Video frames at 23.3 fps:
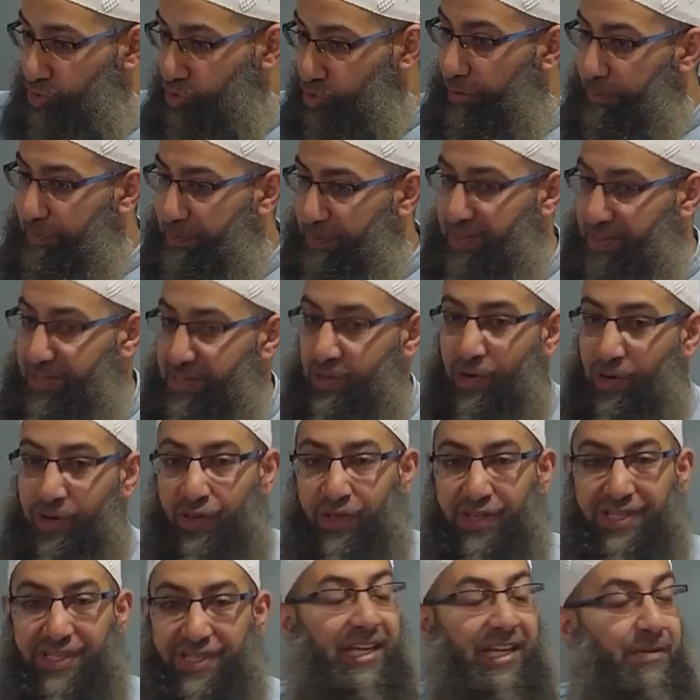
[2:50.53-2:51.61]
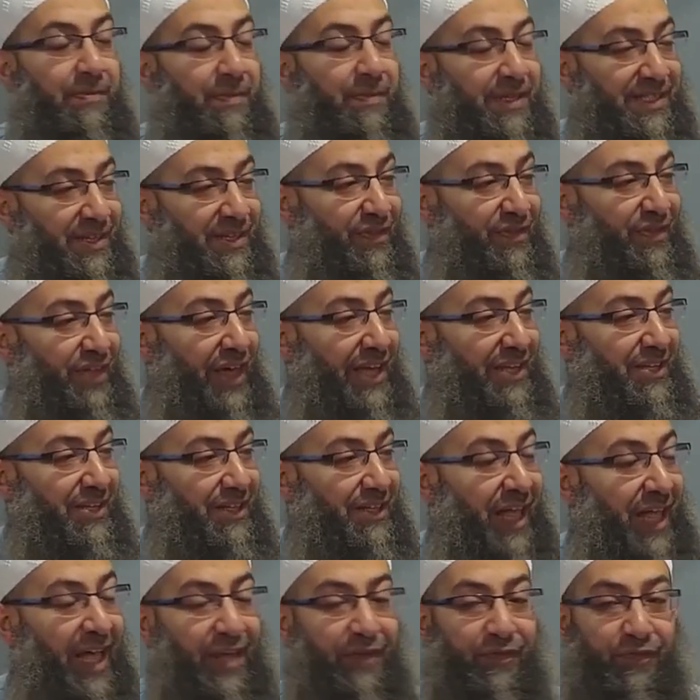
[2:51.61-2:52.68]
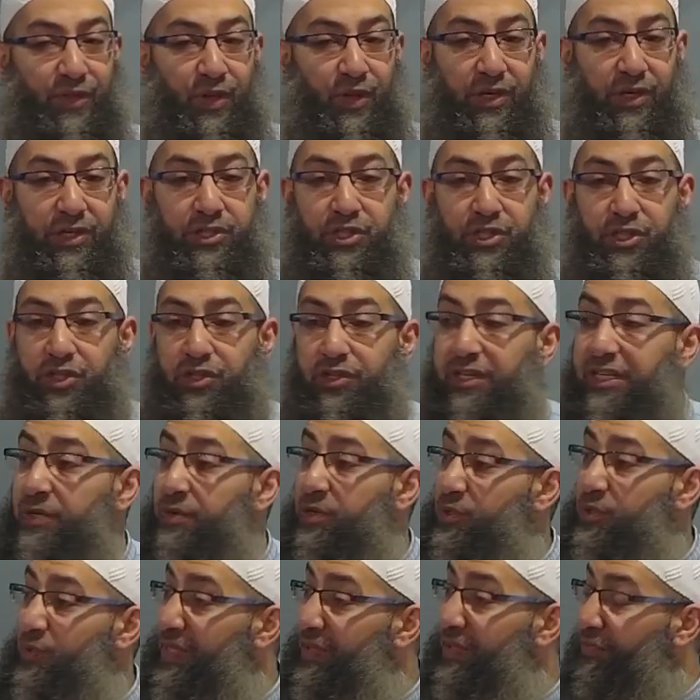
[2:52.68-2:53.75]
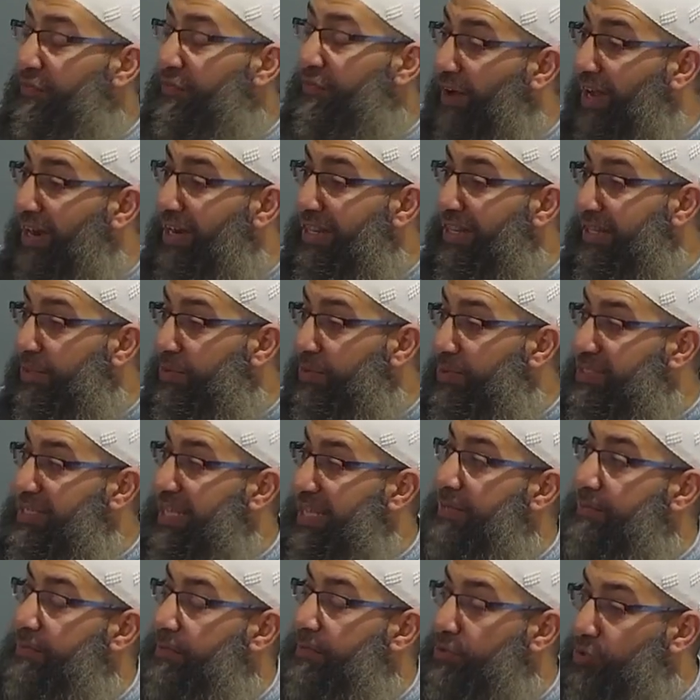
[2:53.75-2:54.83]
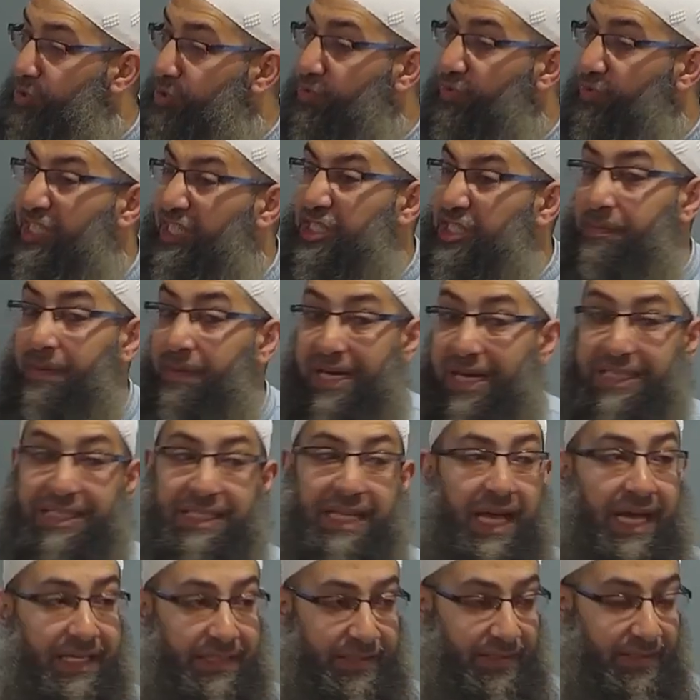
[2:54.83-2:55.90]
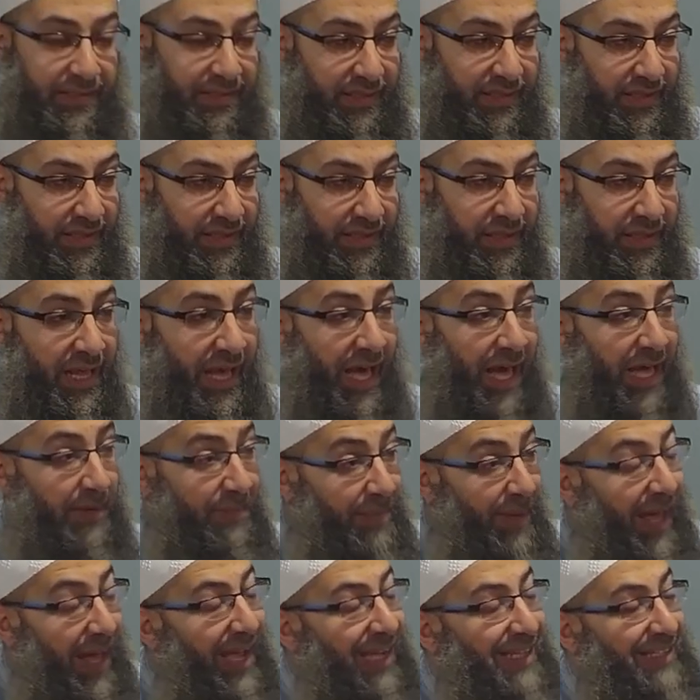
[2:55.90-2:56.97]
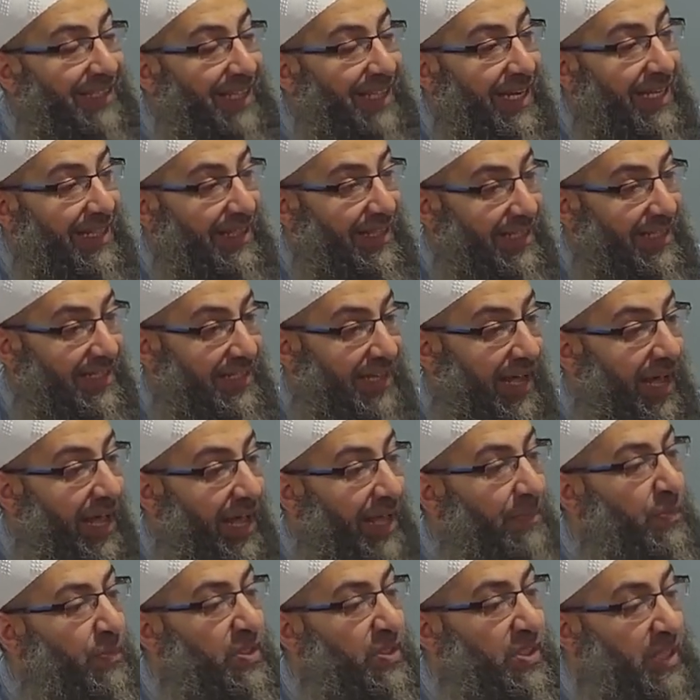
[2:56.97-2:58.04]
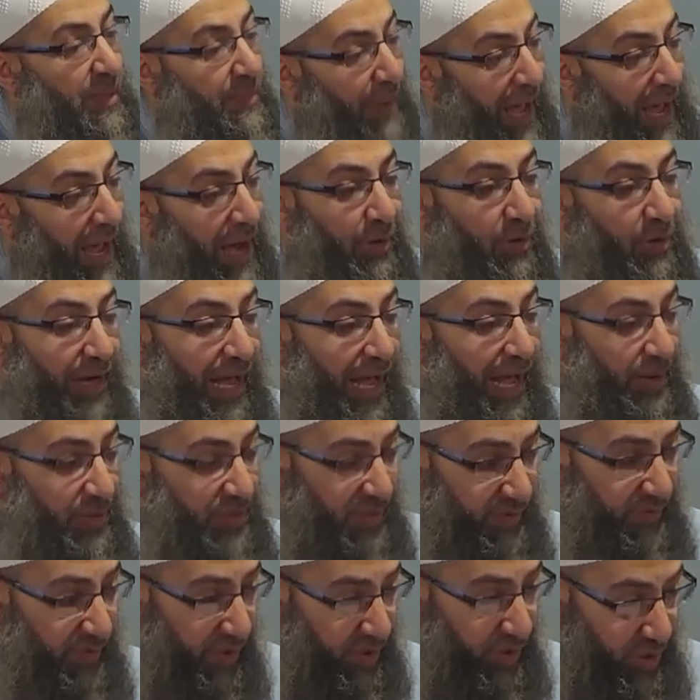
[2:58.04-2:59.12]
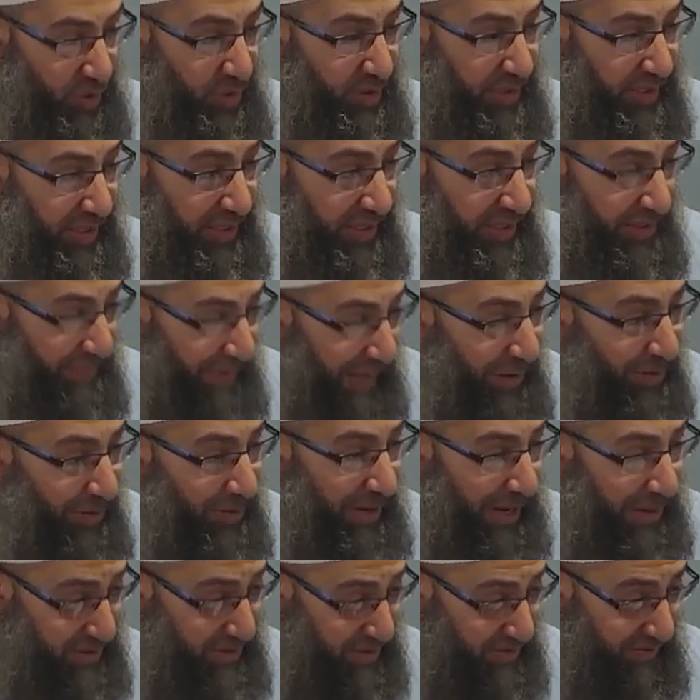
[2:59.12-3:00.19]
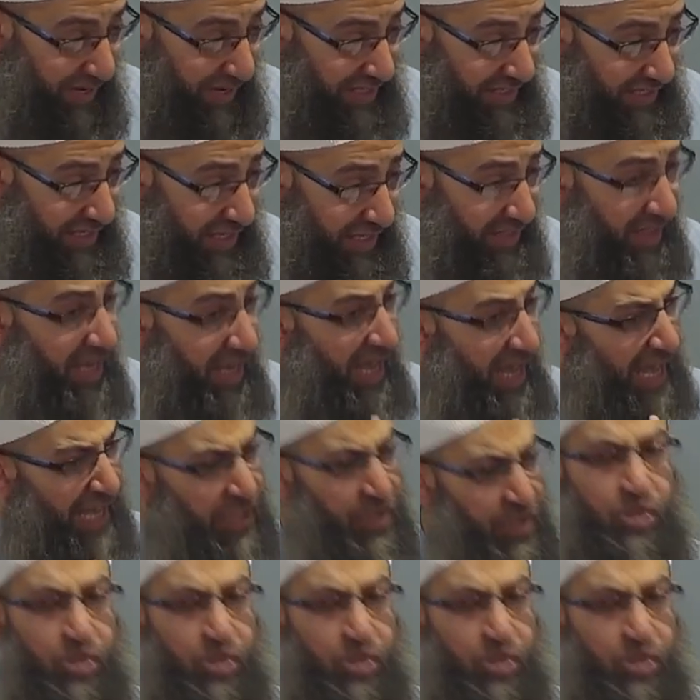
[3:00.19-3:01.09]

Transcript: trips or the segments of that lifelong journey was when he finally was able to reach Baghdad. And Baghdad at the time was the powerhouse of the Sunnah, the powerhouse of Hadith, a